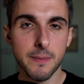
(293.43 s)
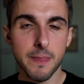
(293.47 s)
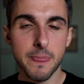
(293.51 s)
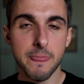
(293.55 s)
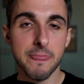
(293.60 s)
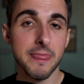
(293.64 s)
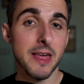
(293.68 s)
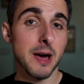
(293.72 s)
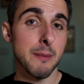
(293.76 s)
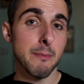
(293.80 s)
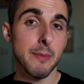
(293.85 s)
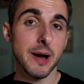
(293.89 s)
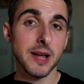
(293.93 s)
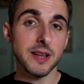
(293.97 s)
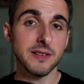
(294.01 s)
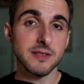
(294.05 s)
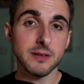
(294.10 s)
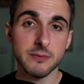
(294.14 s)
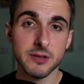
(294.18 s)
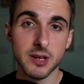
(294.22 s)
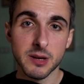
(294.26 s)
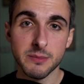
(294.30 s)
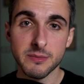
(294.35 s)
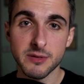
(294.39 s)
That might
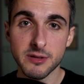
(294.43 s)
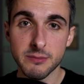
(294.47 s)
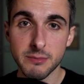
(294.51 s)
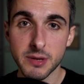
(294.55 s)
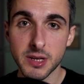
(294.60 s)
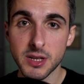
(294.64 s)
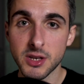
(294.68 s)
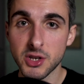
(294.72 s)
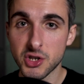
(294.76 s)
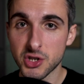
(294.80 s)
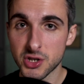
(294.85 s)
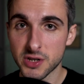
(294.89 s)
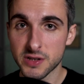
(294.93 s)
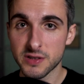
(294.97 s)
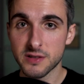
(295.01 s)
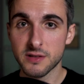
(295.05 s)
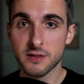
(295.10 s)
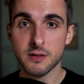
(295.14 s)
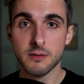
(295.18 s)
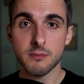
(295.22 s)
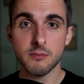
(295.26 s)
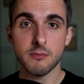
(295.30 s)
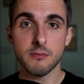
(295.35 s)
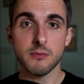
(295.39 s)
sometimes mean just